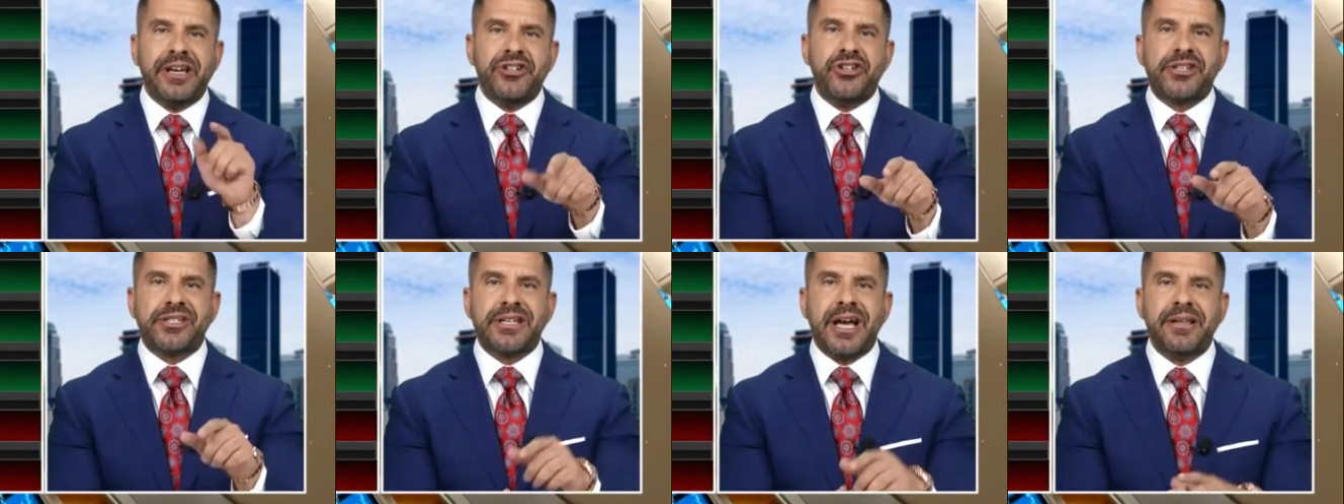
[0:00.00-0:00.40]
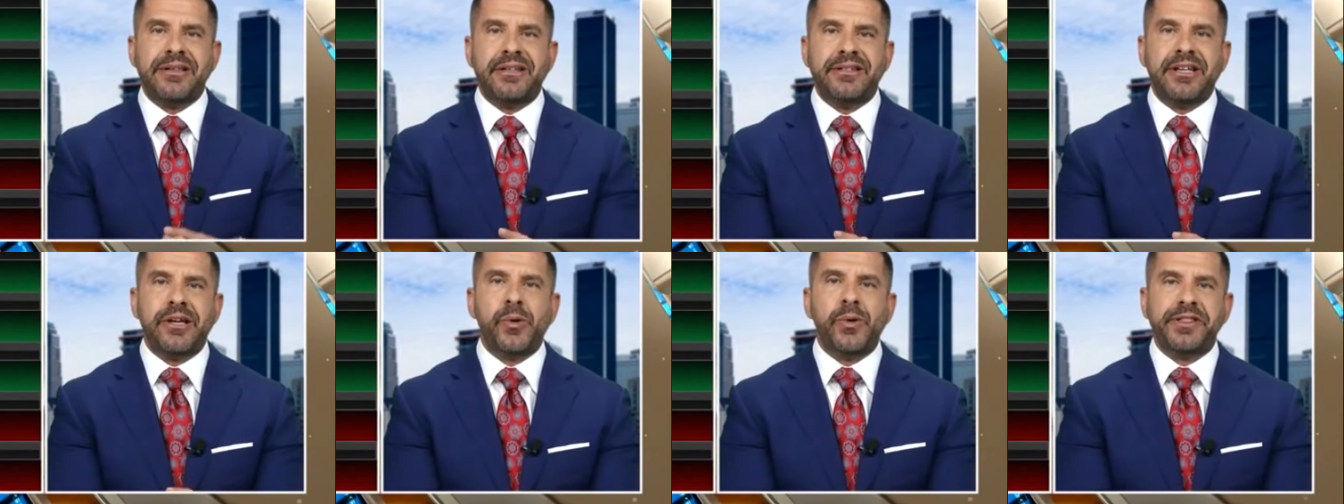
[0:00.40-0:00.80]
They just
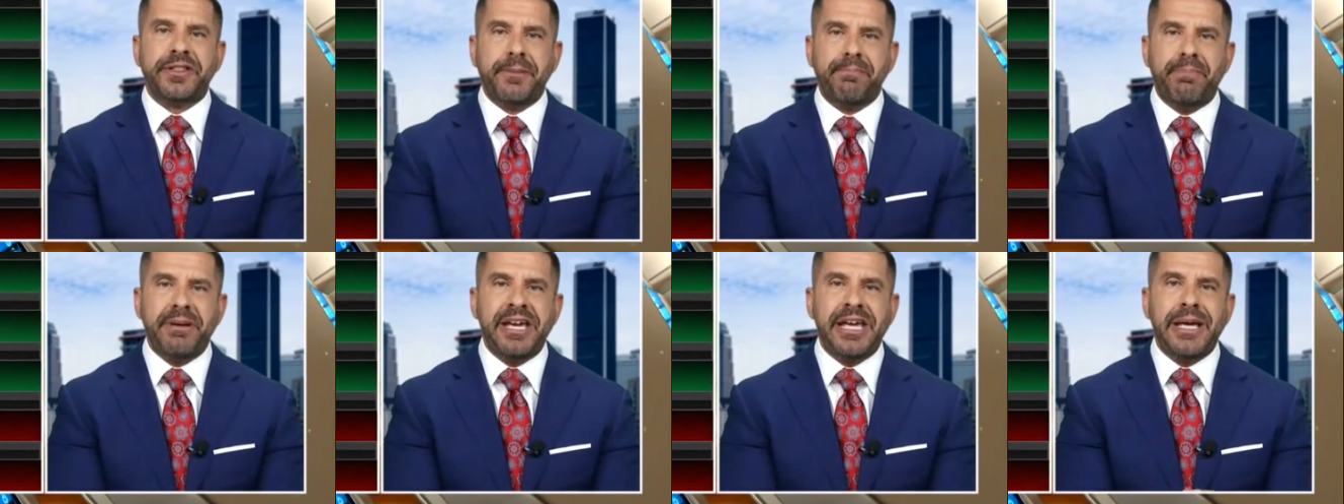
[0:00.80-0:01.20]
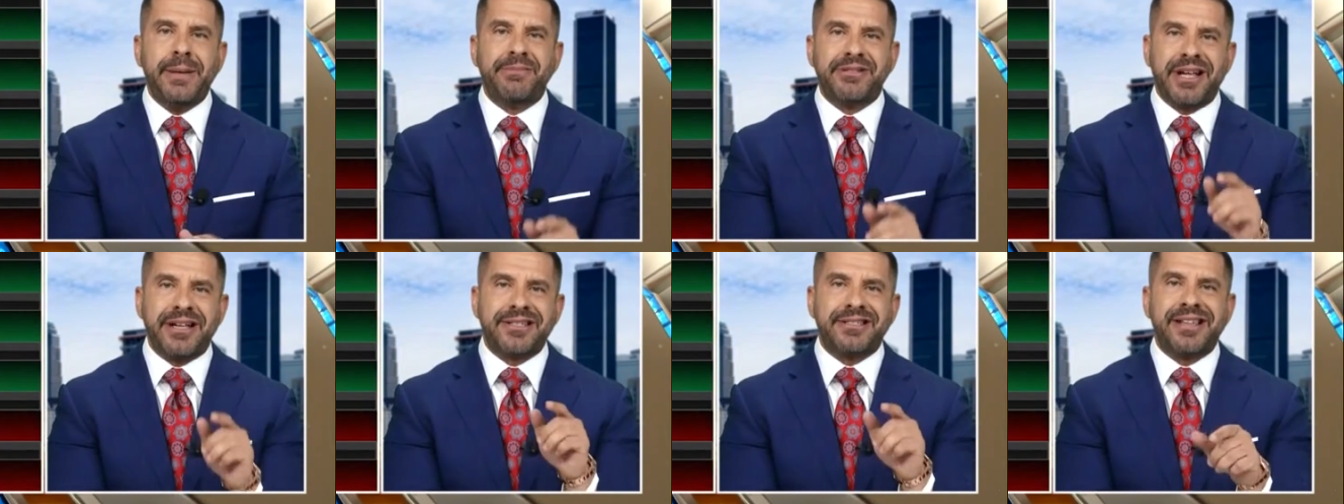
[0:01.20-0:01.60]
signed the deal with the
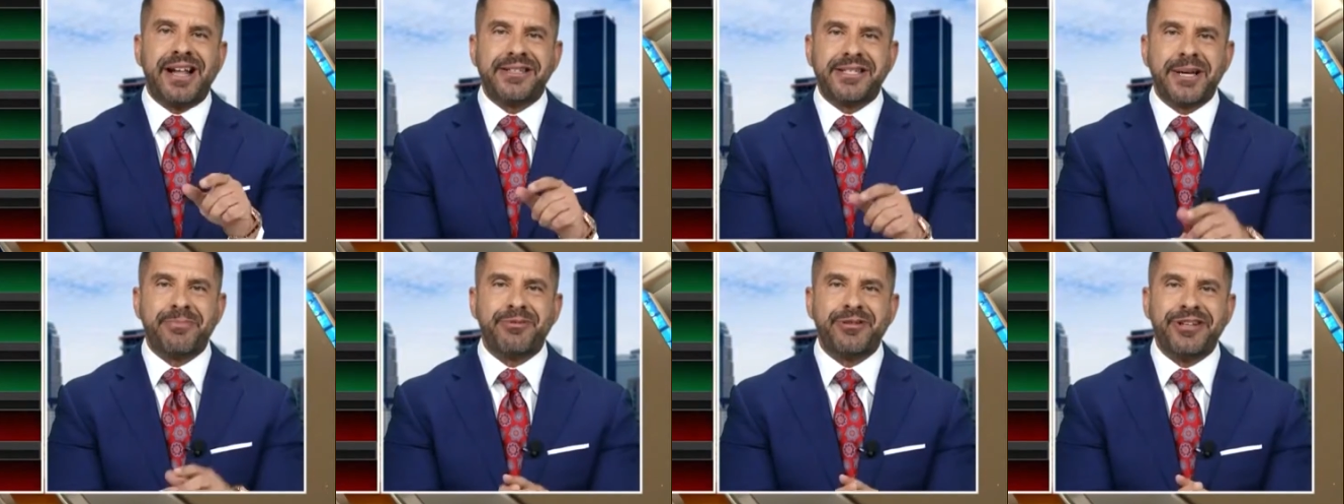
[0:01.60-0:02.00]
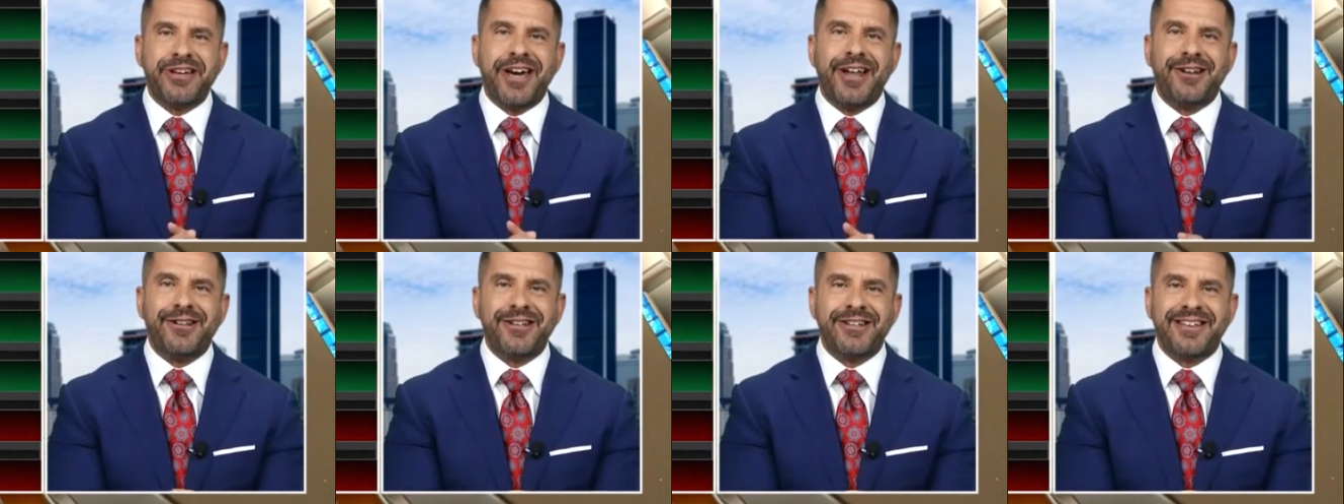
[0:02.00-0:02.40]
Beebs. That's something you
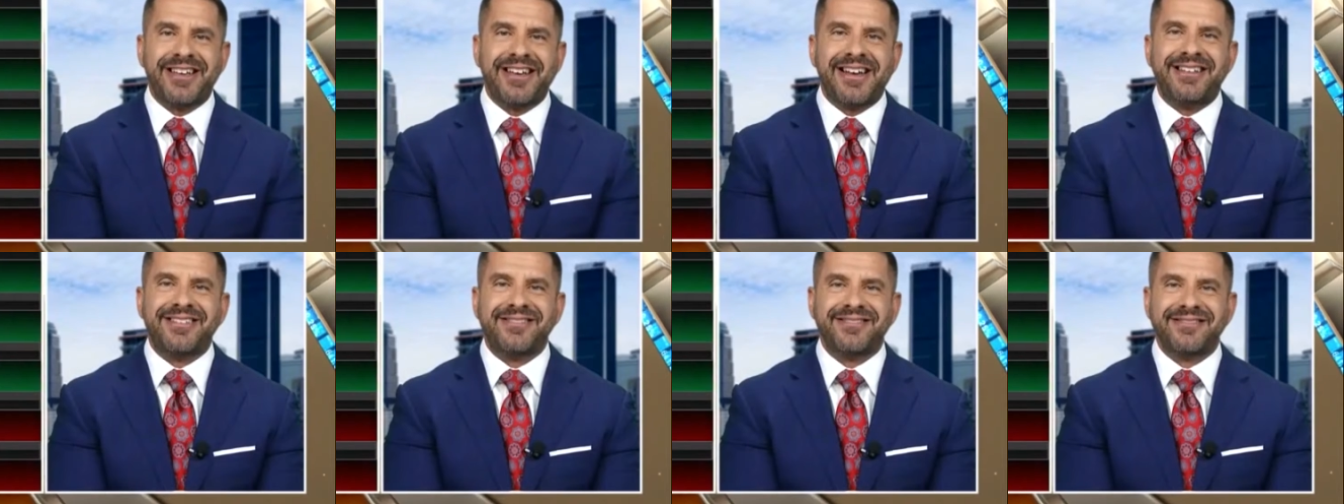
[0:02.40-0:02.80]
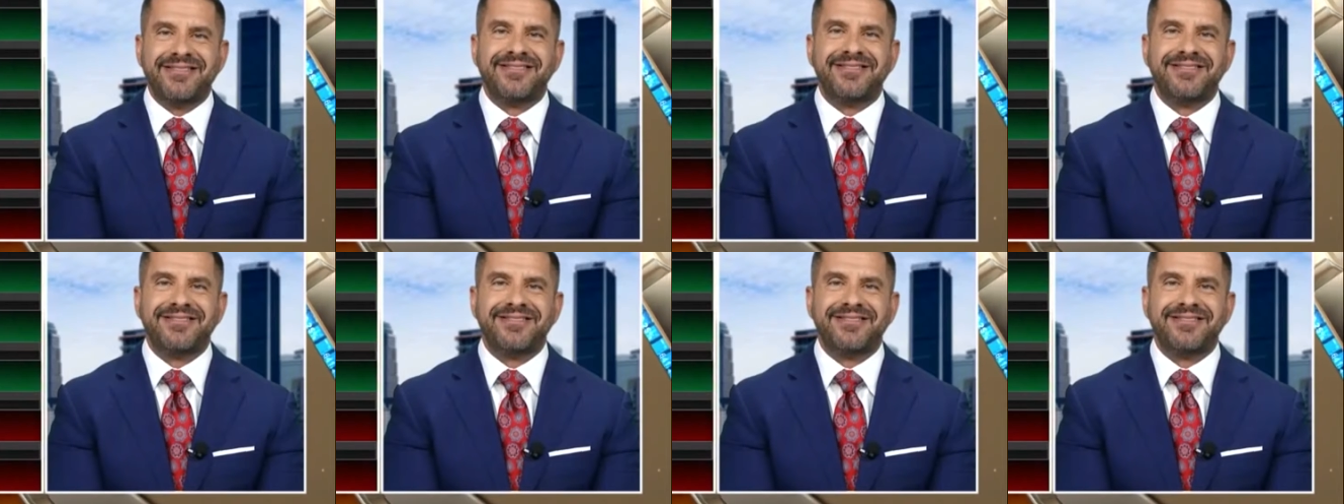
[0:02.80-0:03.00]
got to look at.